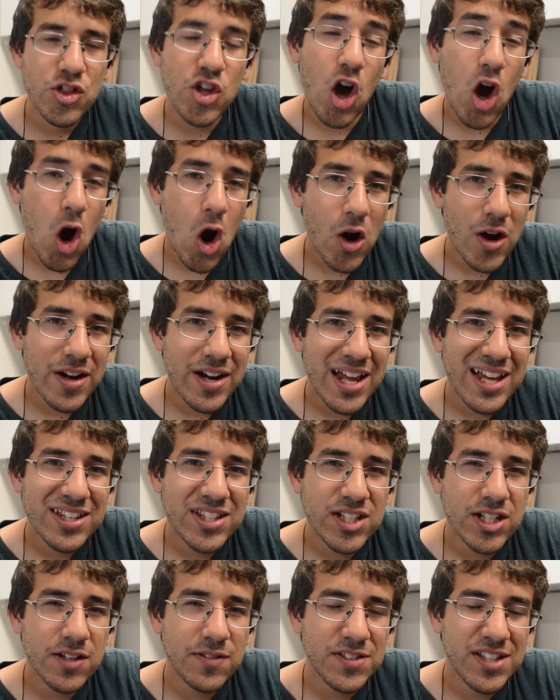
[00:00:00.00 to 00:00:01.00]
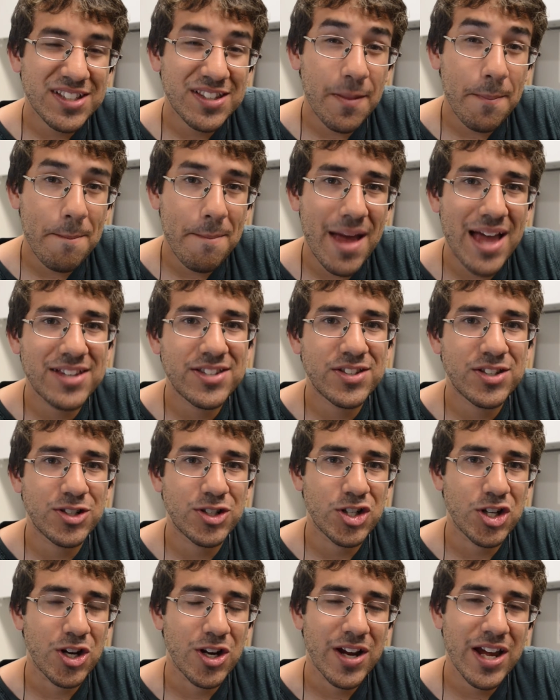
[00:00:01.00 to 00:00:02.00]
The RNA serves as a
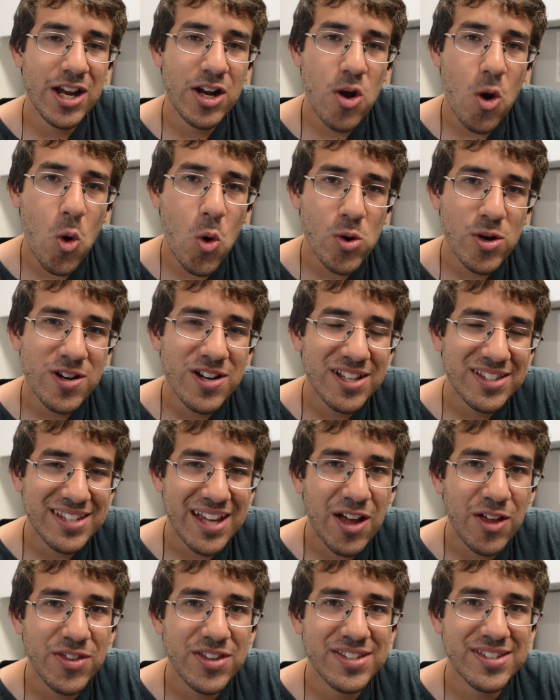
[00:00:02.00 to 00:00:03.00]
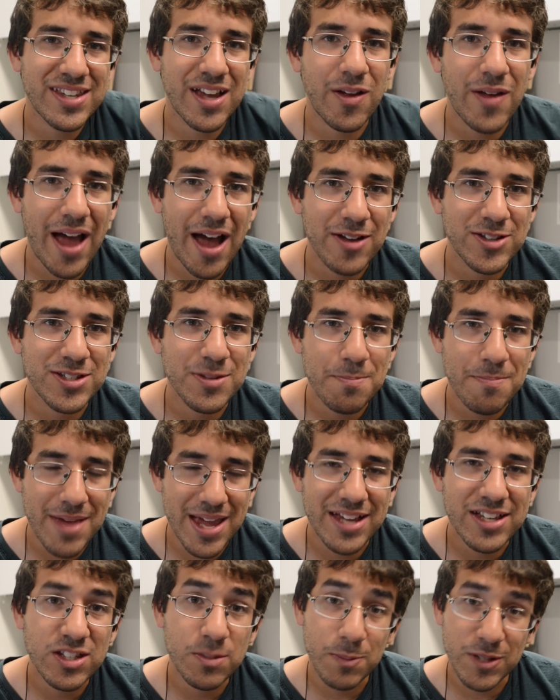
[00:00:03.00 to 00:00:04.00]
messenger in order to tell the cell how to
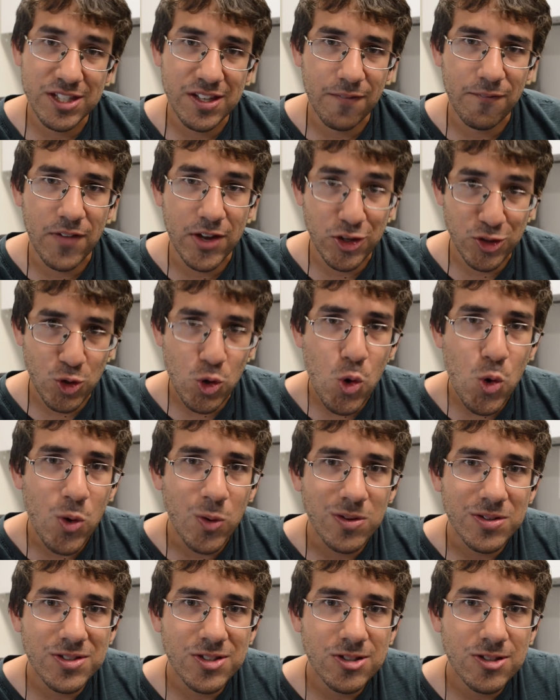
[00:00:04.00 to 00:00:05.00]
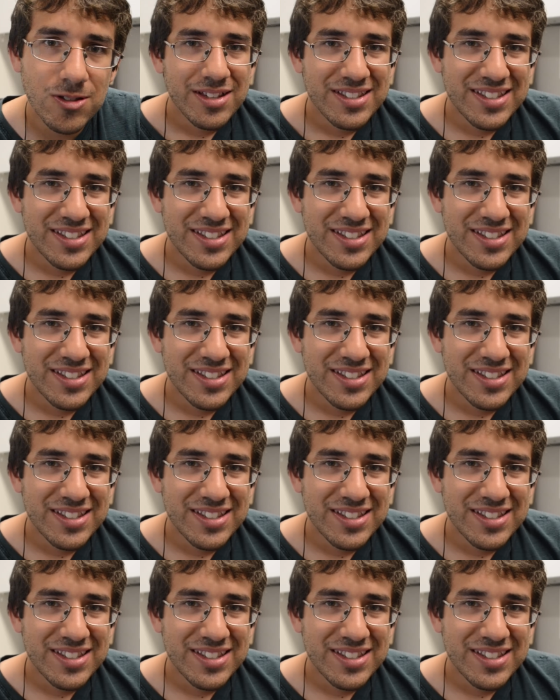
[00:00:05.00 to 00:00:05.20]
make specific tools.